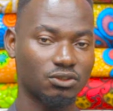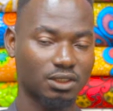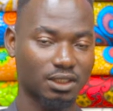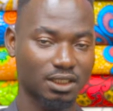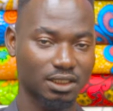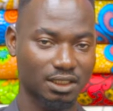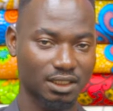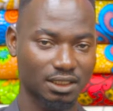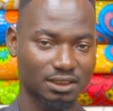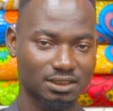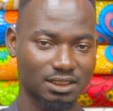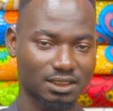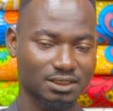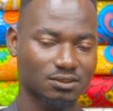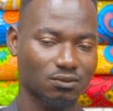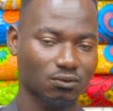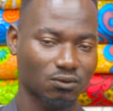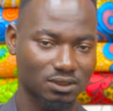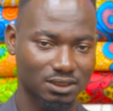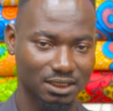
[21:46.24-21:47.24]
you get there,
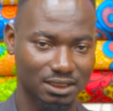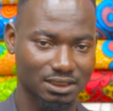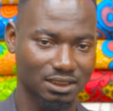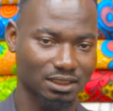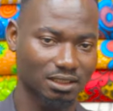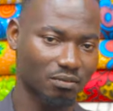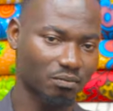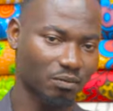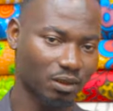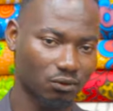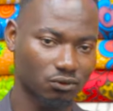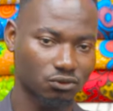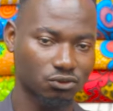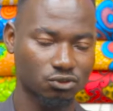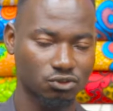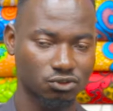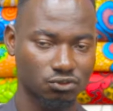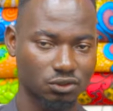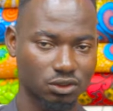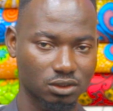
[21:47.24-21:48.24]
just contact the number on
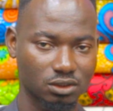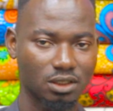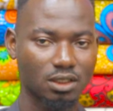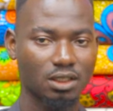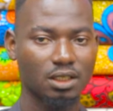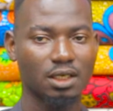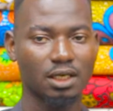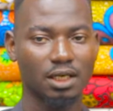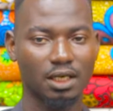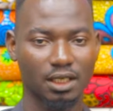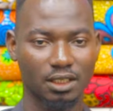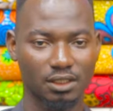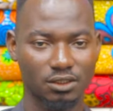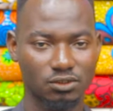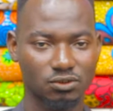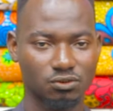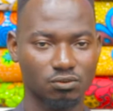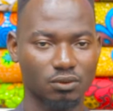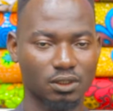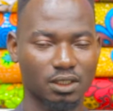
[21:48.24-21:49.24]
your screen
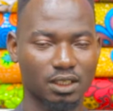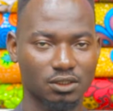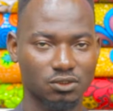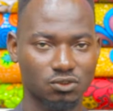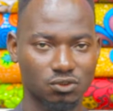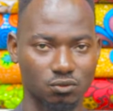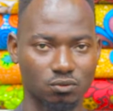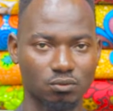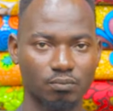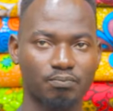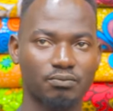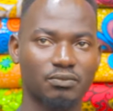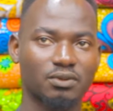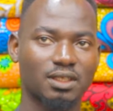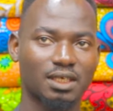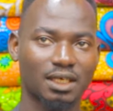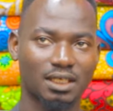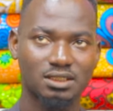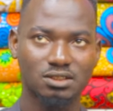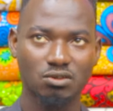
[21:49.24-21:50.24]
and you get to
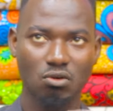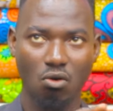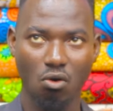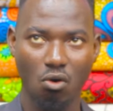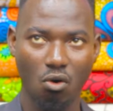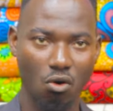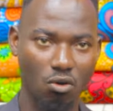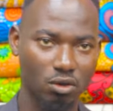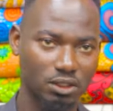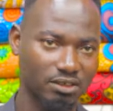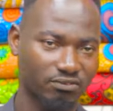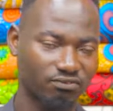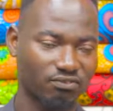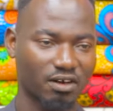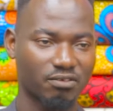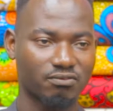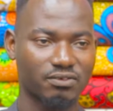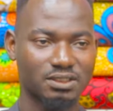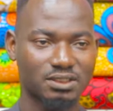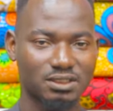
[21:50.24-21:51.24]
get all the
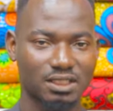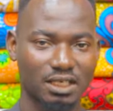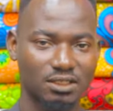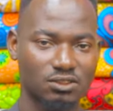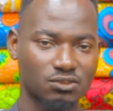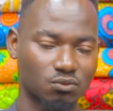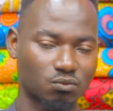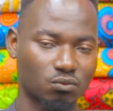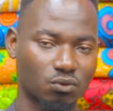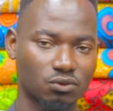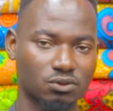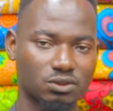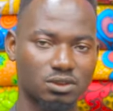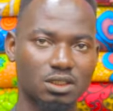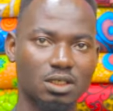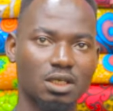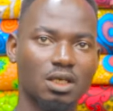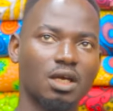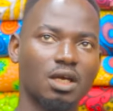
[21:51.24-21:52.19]
fabrics that you want.